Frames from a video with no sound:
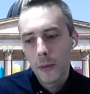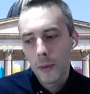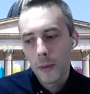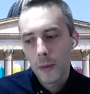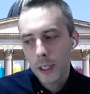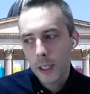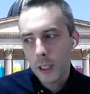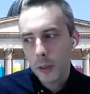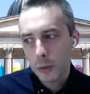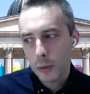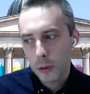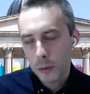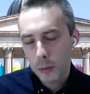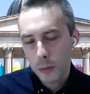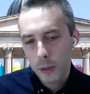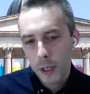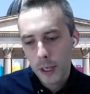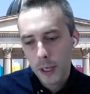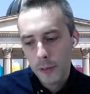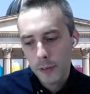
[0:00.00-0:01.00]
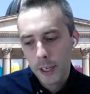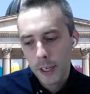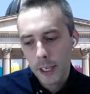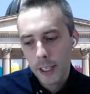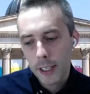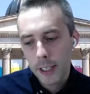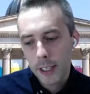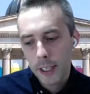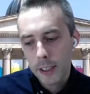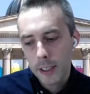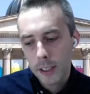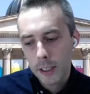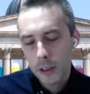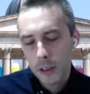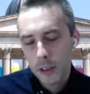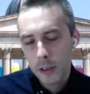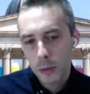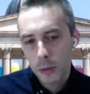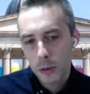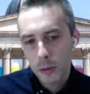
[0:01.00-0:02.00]
we did it, prob I
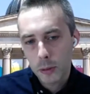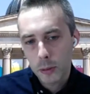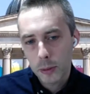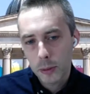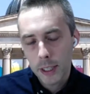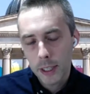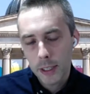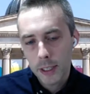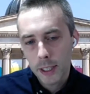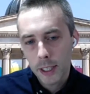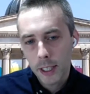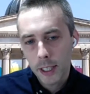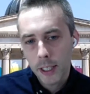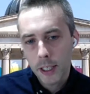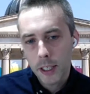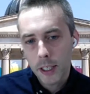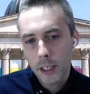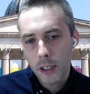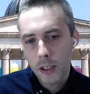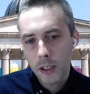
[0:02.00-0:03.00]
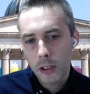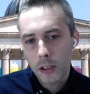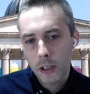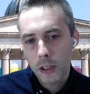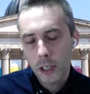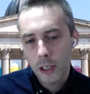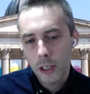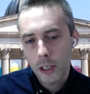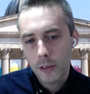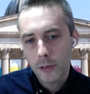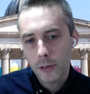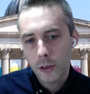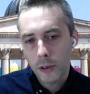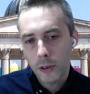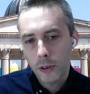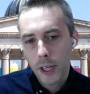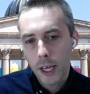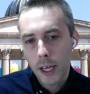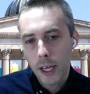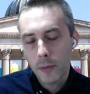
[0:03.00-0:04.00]
validated probabilistic linkage uh,
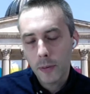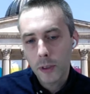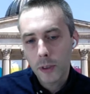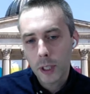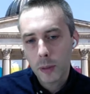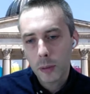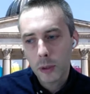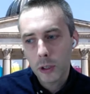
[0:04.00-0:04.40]
for that and was